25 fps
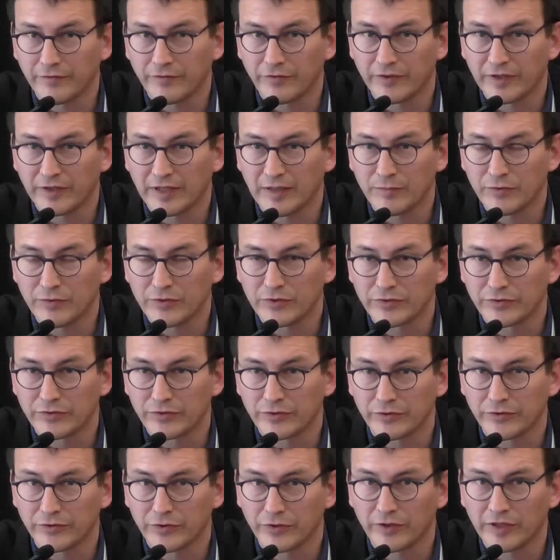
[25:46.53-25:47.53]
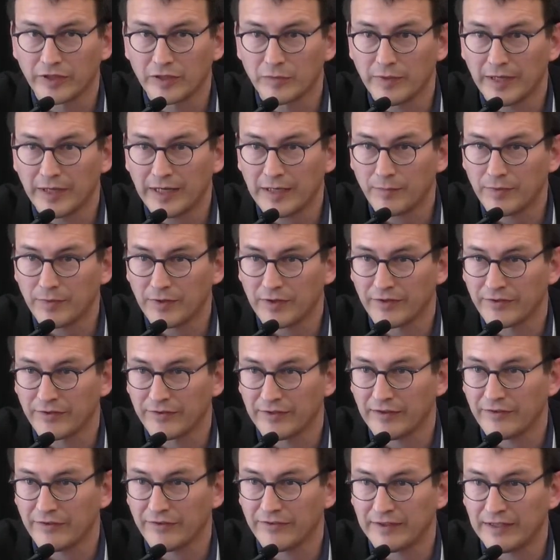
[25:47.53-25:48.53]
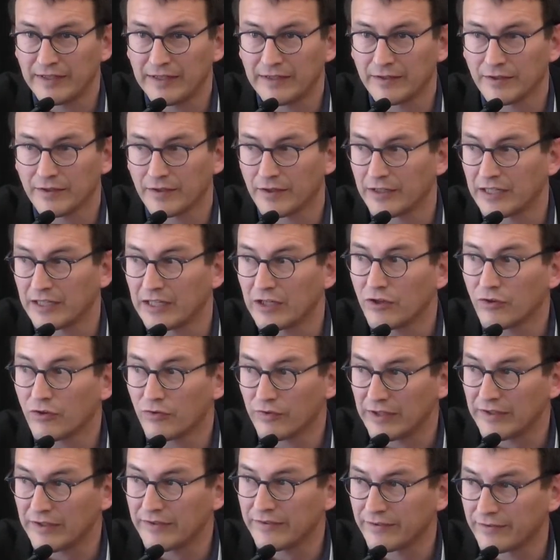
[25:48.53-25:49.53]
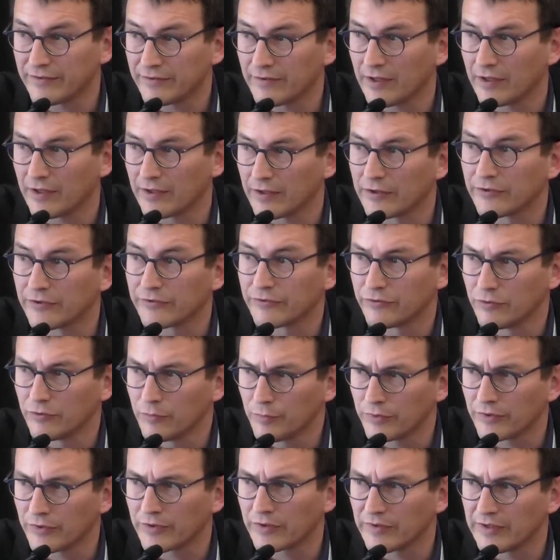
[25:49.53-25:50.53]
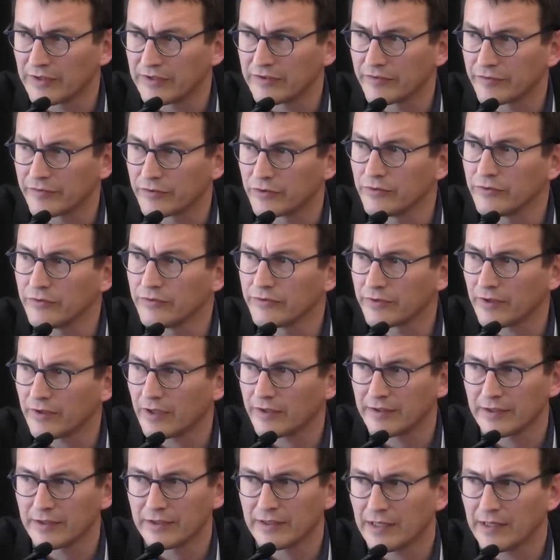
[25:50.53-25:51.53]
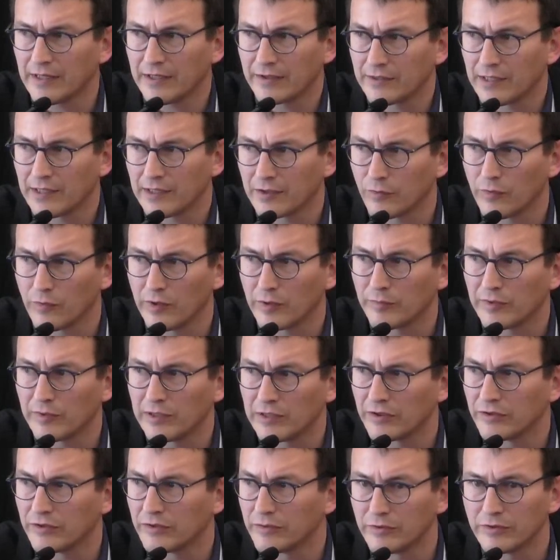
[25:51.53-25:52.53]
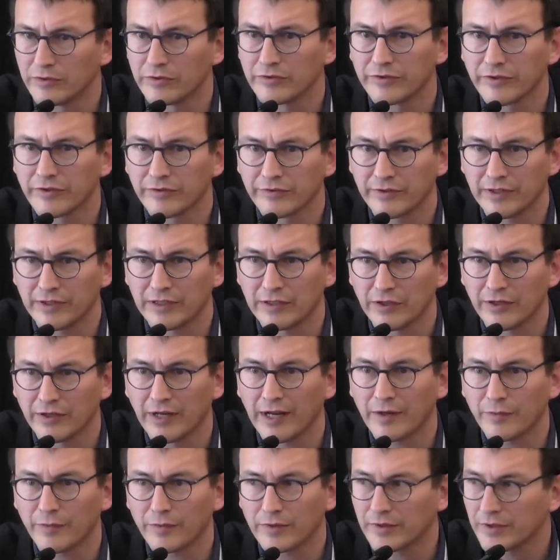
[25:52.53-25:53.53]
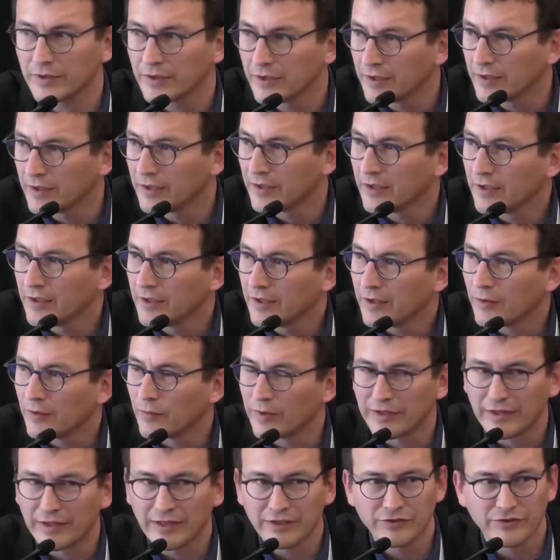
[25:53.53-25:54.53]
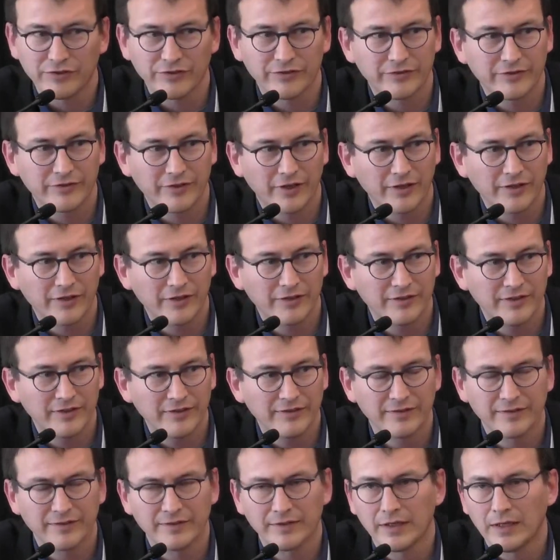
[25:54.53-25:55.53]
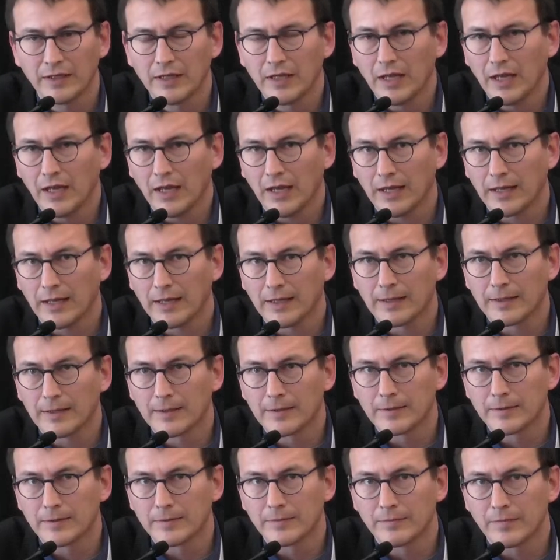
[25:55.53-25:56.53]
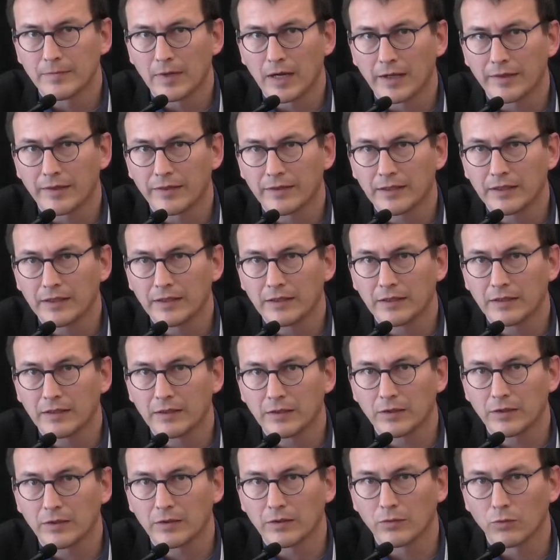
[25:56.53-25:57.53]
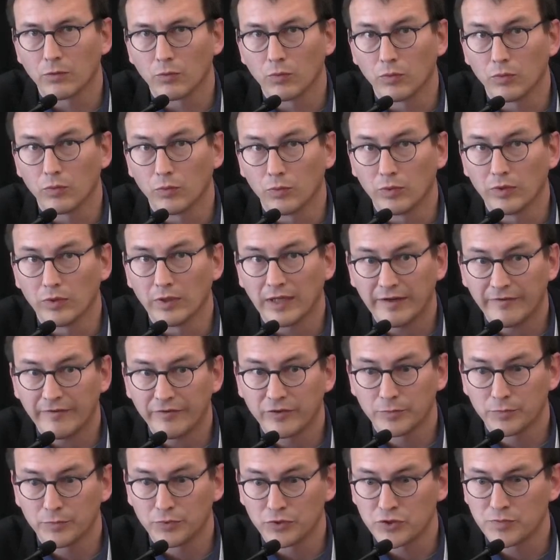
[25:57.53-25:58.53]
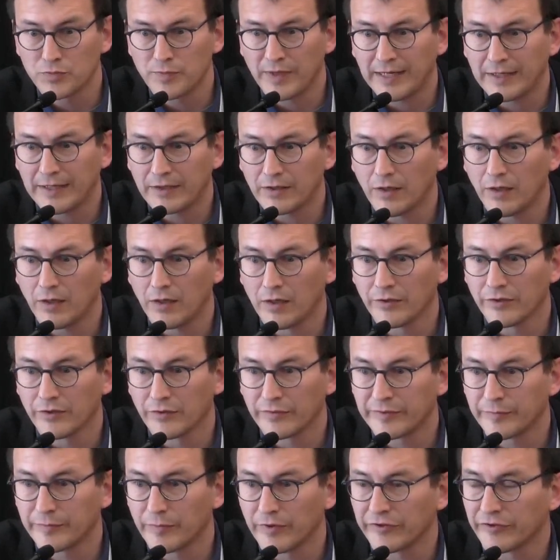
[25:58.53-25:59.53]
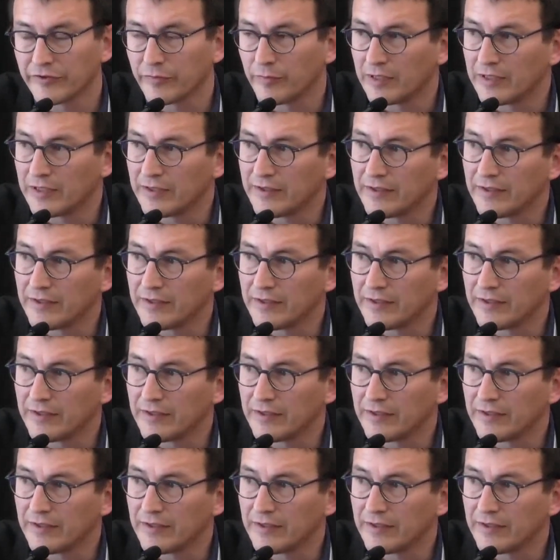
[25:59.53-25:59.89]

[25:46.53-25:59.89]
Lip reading: them to turn it back, because they've seen an increase, a super increase of use. I think they had like 1 million new users in an hour when they just started this. I think we'll have to push back on the responsibility